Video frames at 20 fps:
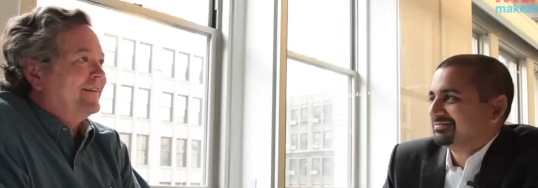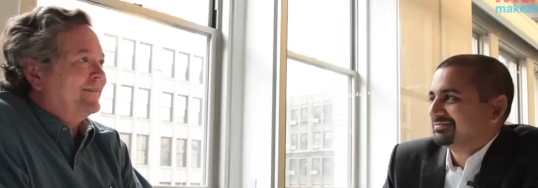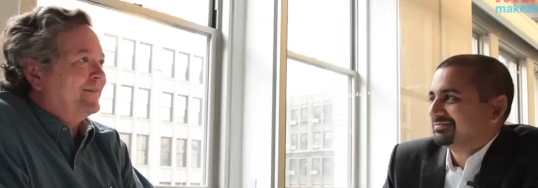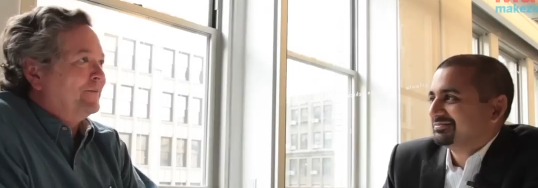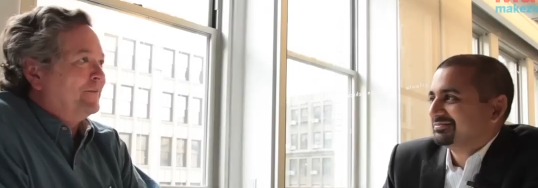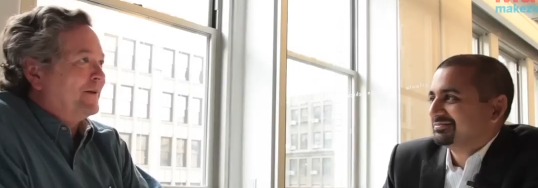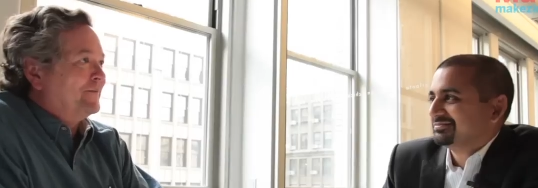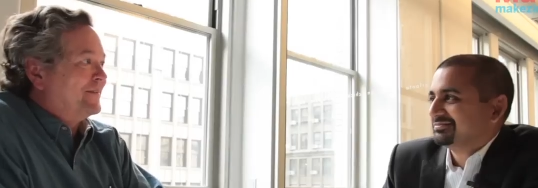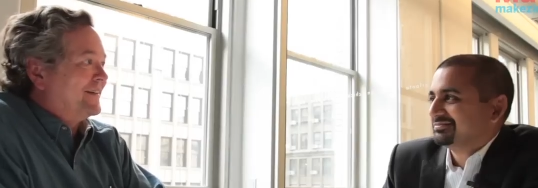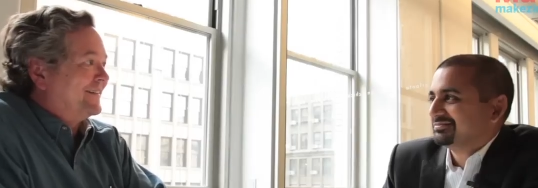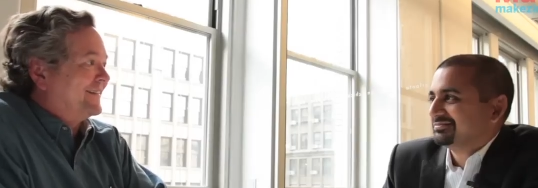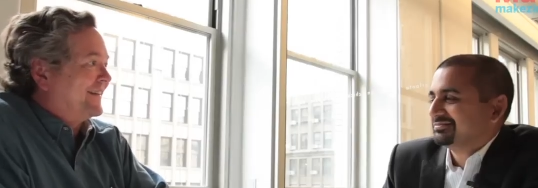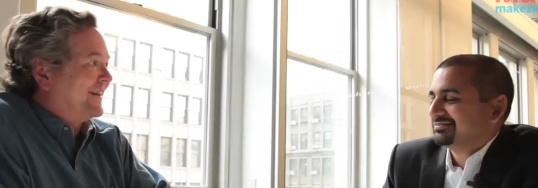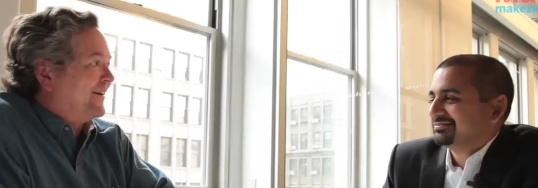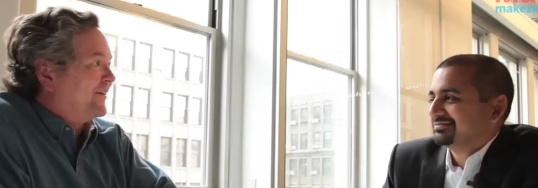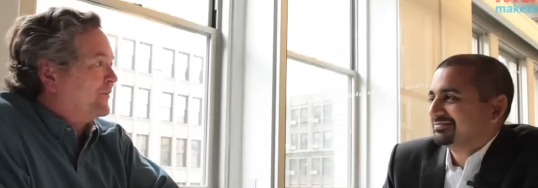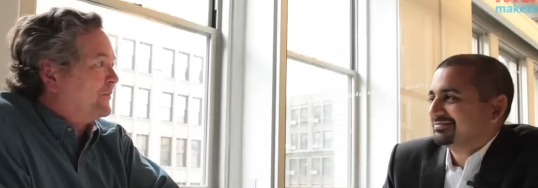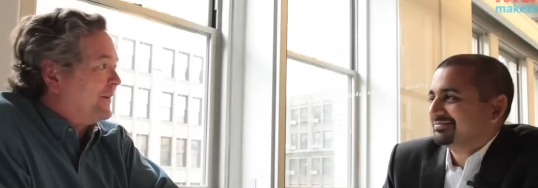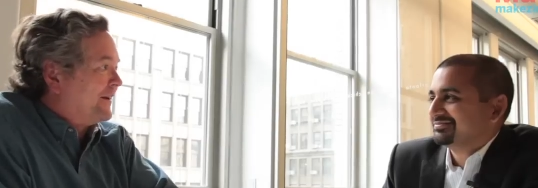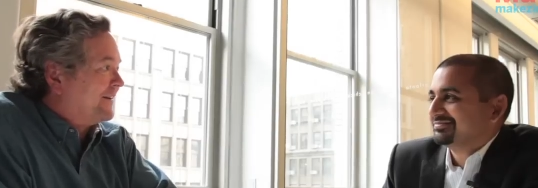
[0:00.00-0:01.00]
Speaker 1: sometimes that
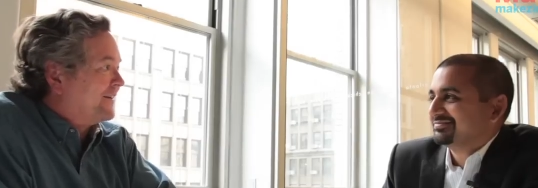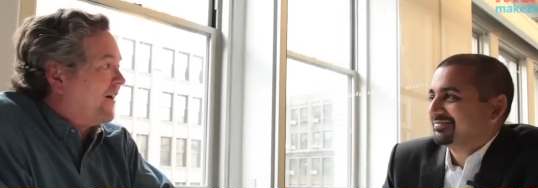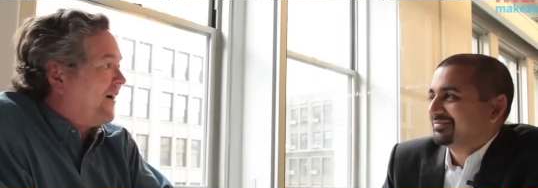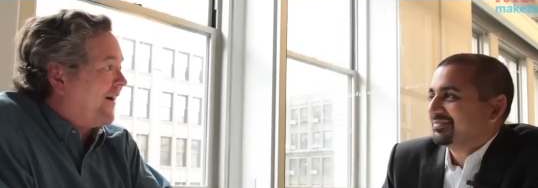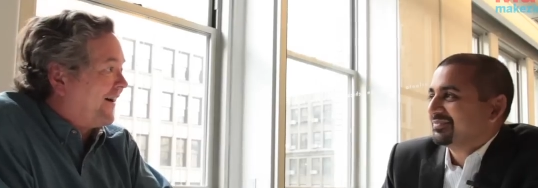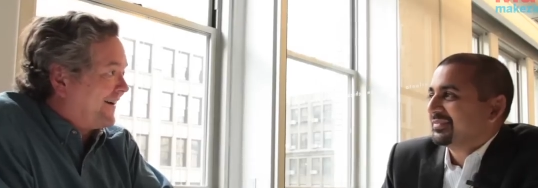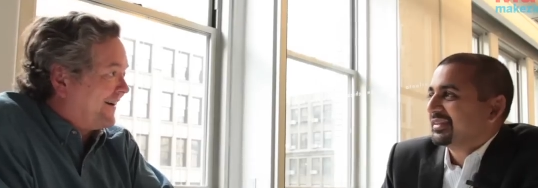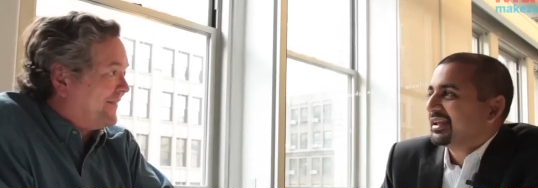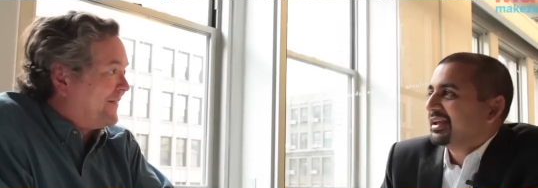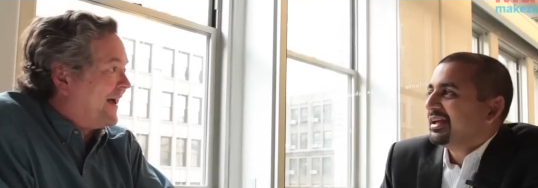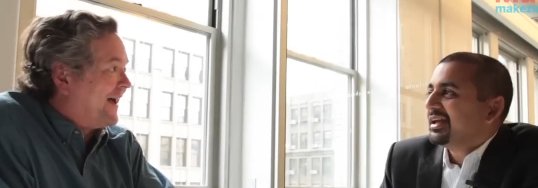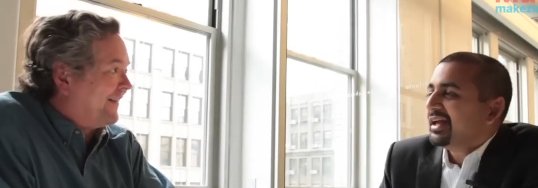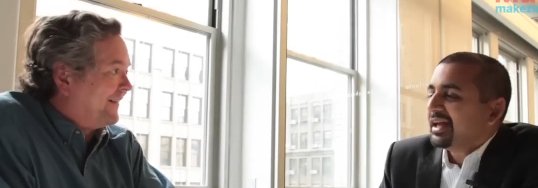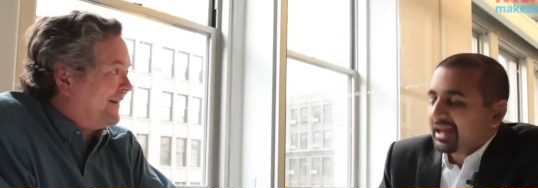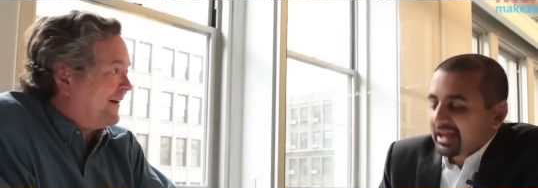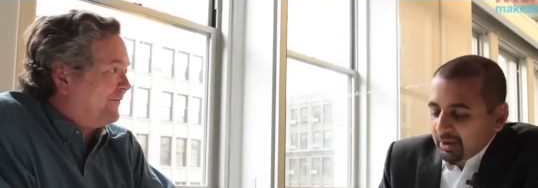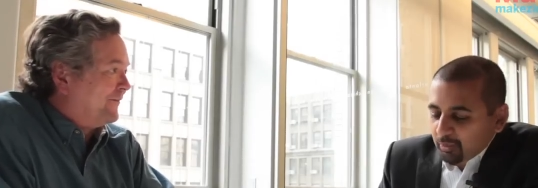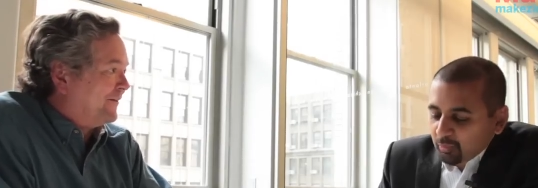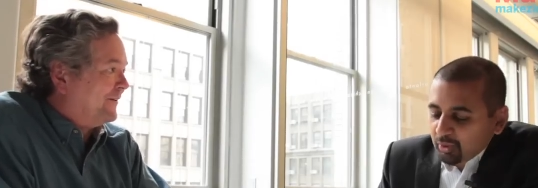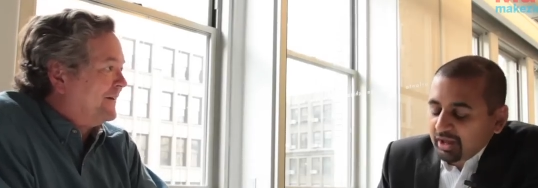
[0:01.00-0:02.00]
scares me to talk on
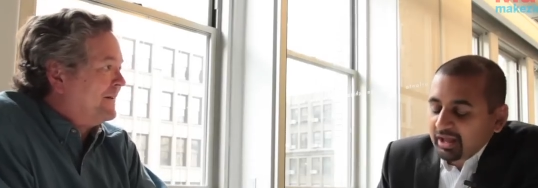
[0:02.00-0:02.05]
that level.